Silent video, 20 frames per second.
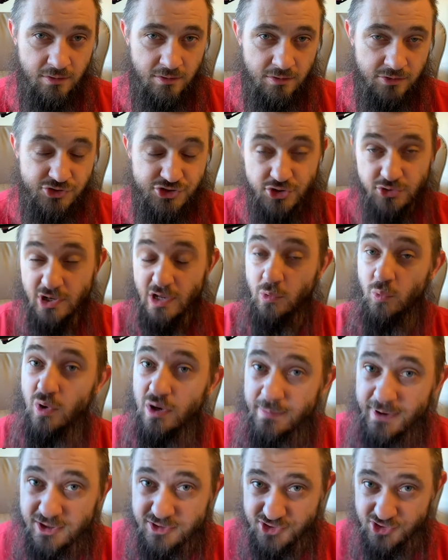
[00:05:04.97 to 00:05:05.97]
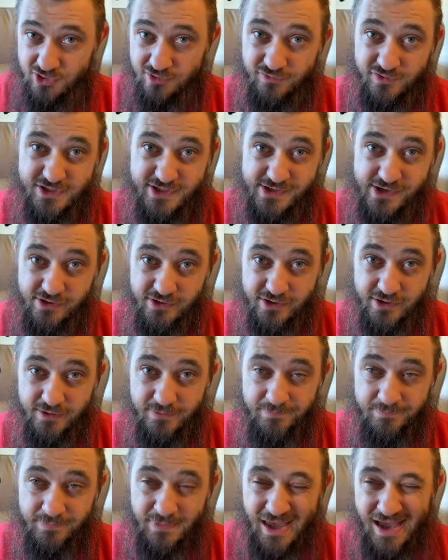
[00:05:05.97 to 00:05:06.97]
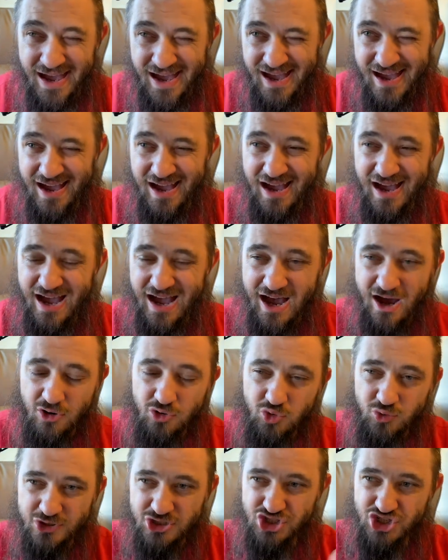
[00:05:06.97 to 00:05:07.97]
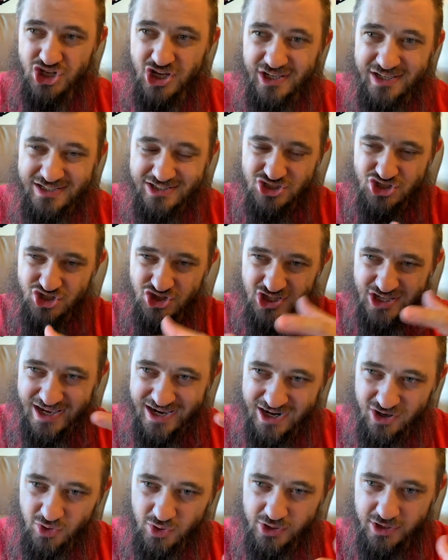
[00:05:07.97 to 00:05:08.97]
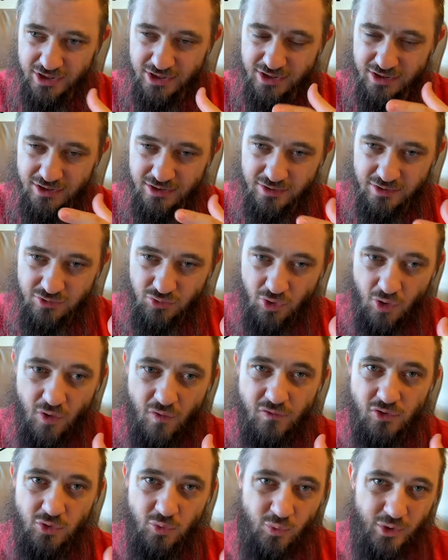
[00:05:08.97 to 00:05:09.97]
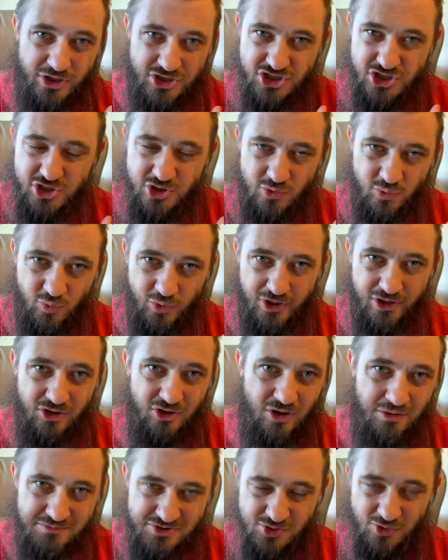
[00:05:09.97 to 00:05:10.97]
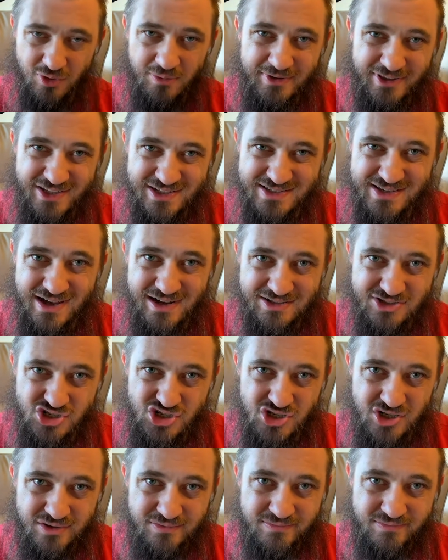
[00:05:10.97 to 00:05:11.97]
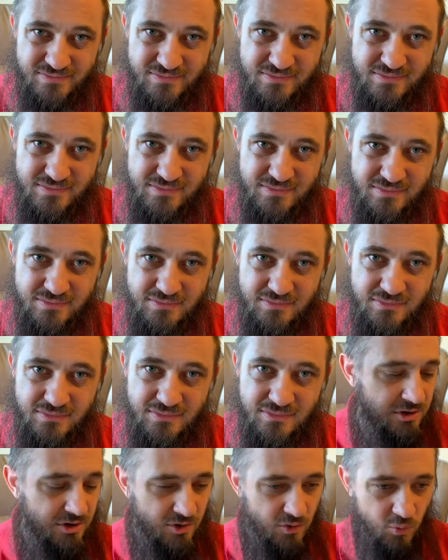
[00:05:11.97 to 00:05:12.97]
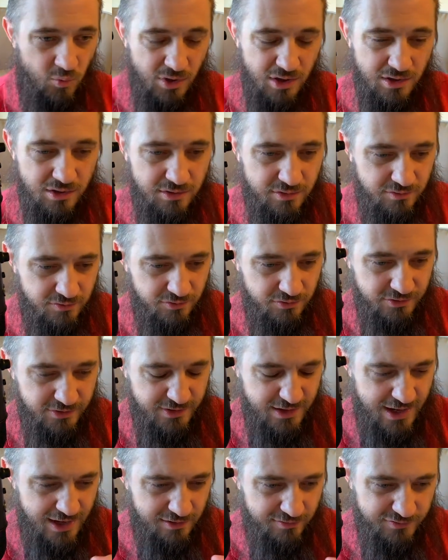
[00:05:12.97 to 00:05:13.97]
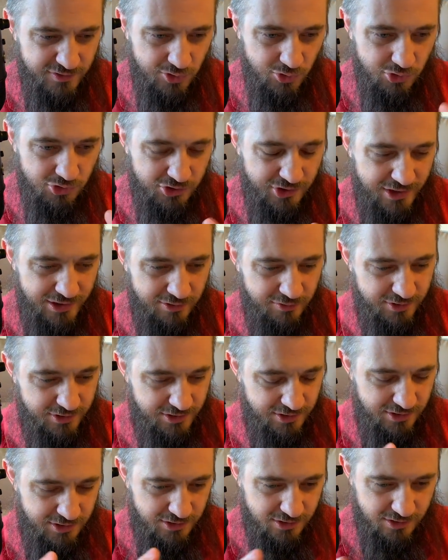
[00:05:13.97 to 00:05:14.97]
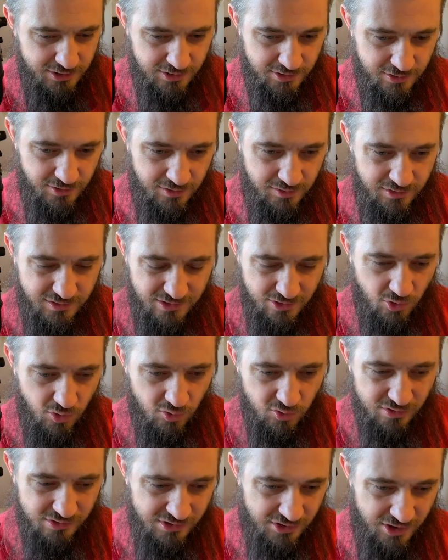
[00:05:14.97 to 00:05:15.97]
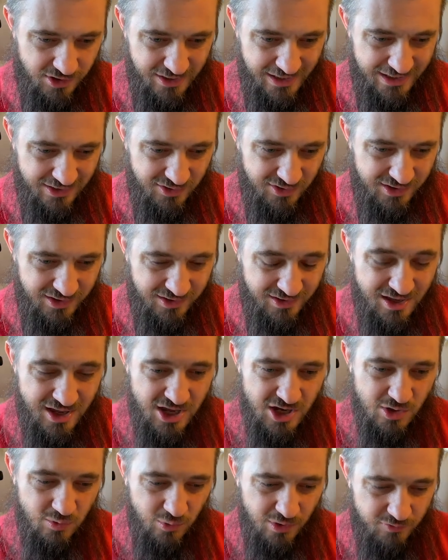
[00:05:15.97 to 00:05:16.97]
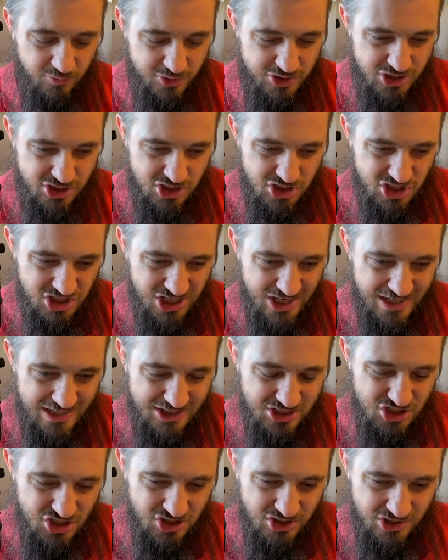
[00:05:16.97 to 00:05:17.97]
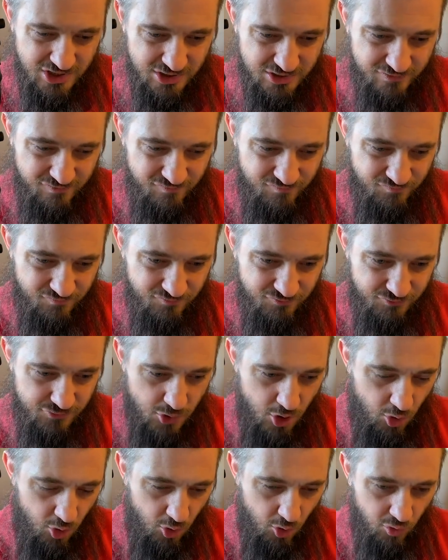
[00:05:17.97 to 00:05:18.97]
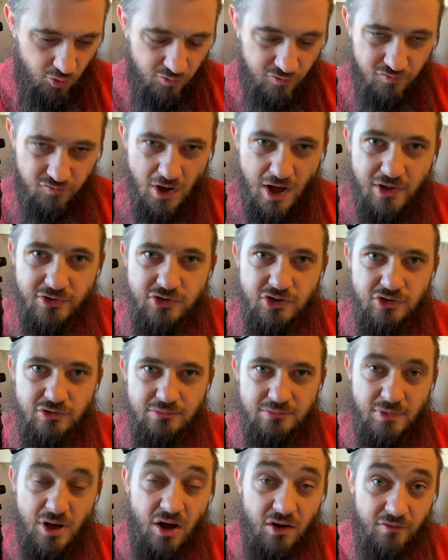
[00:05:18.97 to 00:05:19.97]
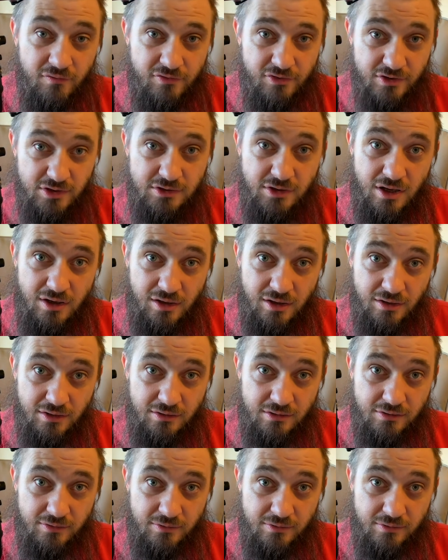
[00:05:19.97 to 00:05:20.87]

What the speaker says: So now what about surface area? How do we change the area over which we're absorbing this oxygen? Well, the alveolar area, the whole lung area, what if we just change the whole volume of the lung?